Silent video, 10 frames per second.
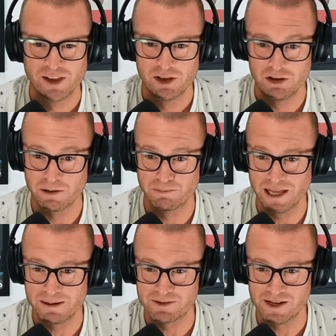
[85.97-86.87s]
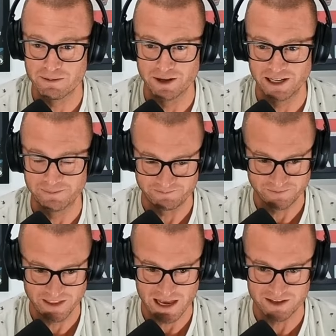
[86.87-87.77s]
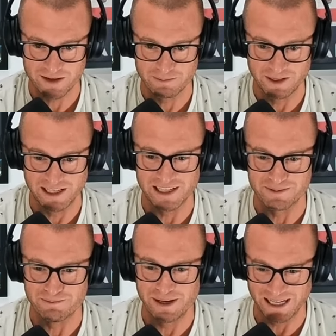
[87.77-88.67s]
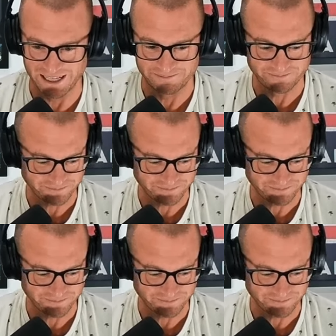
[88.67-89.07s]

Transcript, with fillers: You can blame somebody, and that somebody is me.